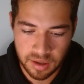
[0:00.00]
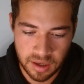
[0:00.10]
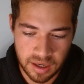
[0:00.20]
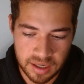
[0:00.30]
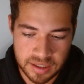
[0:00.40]

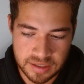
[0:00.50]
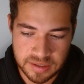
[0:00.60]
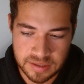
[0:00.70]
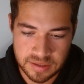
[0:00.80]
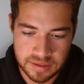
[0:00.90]

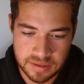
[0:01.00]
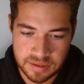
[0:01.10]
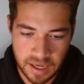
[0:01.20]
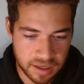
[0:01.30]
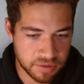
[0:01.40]
And
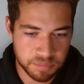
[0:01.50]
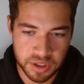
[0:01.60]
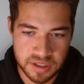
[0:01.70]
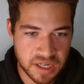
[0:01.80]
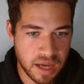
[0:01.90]
yeah,
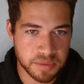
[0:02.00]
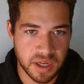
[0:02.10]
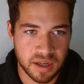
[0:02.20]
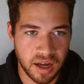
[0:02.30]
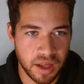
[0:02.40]
plenty of times
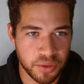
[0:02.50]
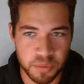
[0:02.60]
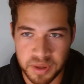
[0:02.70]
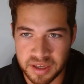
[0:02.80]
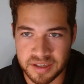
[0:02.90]
I
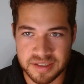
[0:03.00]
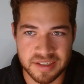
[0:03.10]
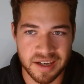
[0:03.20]
threw picks.